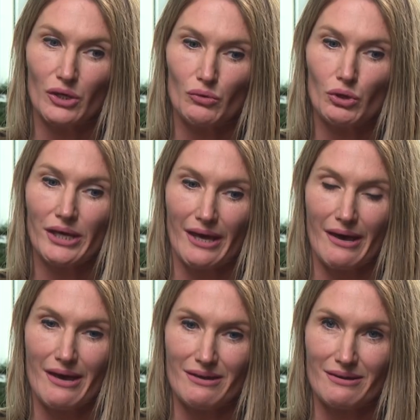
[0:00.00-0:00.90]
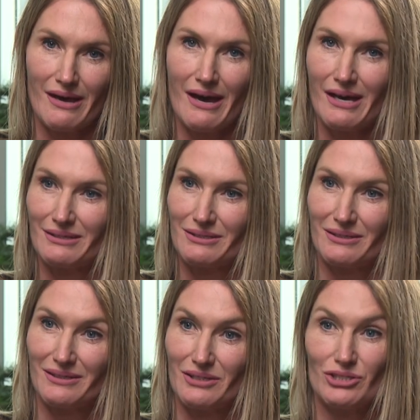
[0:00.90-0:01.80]
you look ahead at
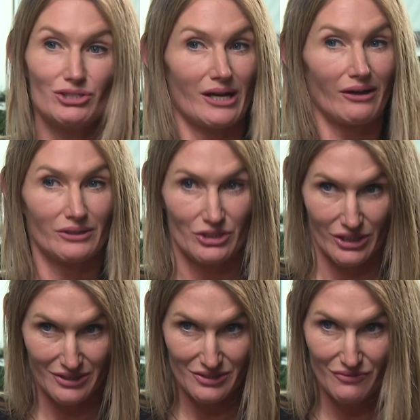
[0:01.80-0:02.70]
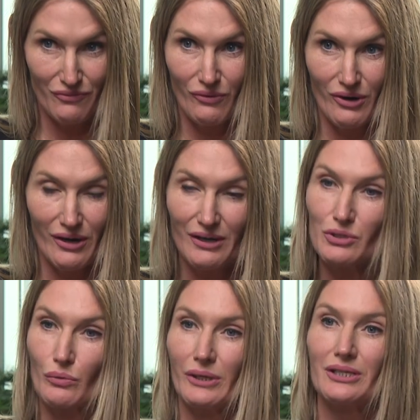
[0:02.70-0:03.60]
challenges for
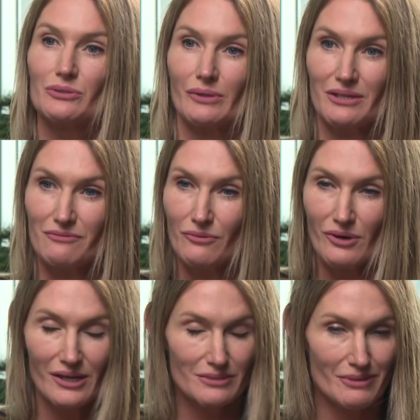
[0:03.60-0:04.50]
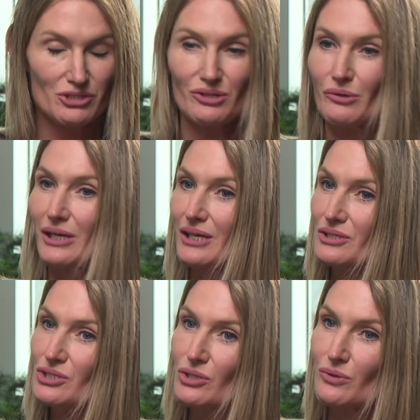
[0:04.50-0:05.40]
2024, especially going
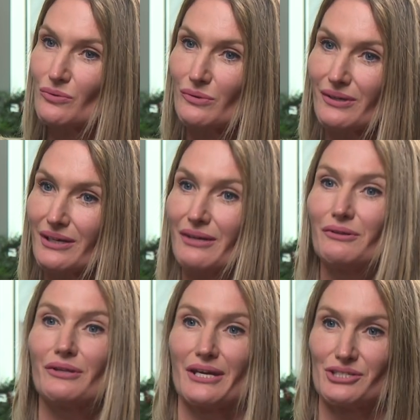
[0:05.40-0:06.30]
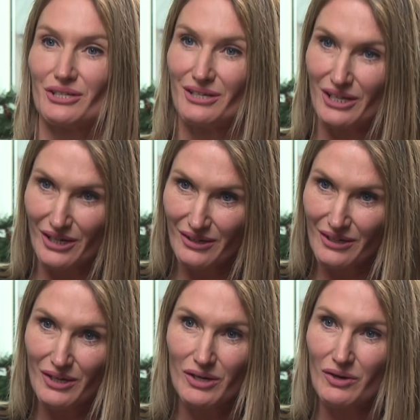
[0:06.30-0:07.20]
into an election year,
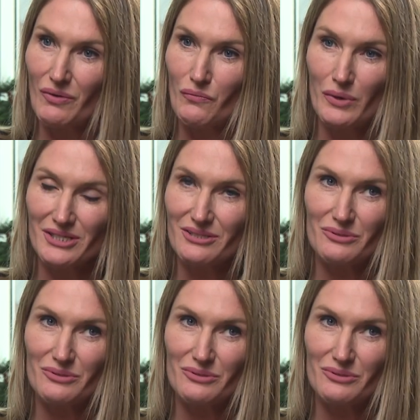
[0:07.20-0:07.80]
what do you